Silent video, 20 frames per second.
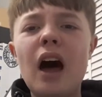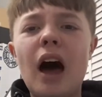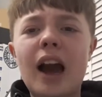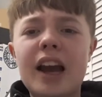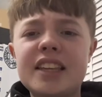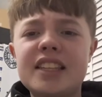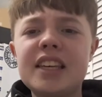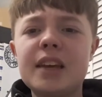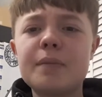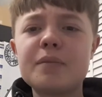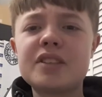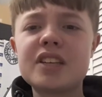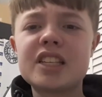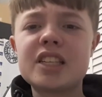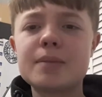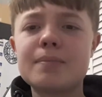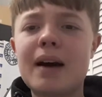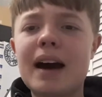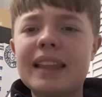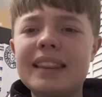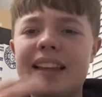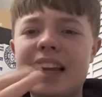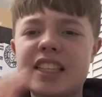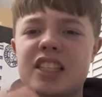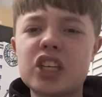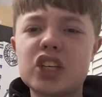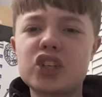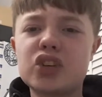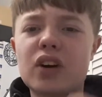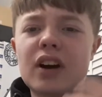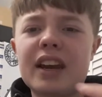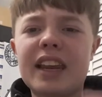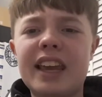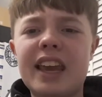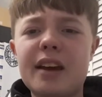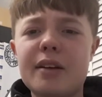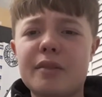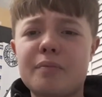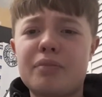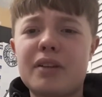I can see them sitting back, Leicester trying to
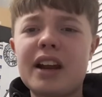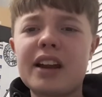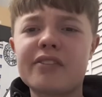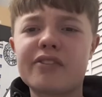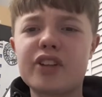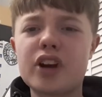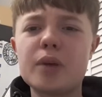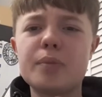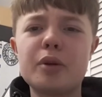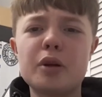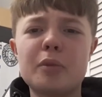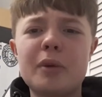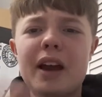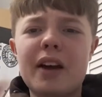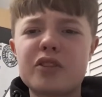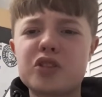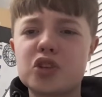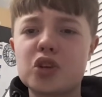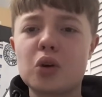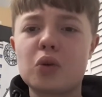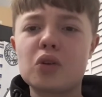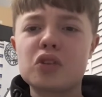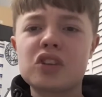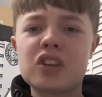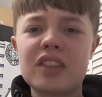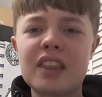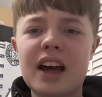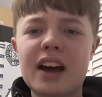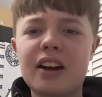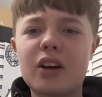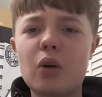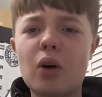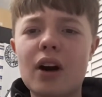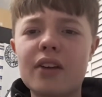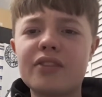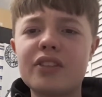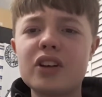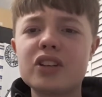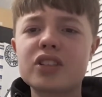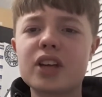get a breakthrough, but they have struggled on that quite
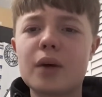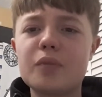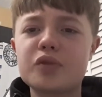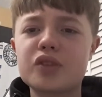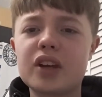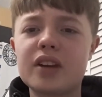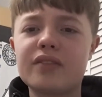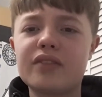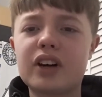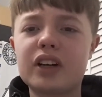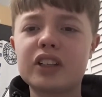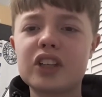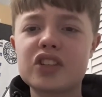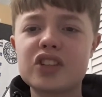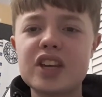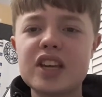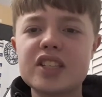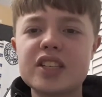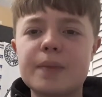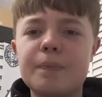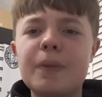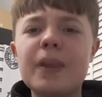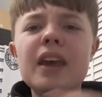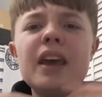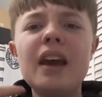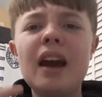a few times so far this season.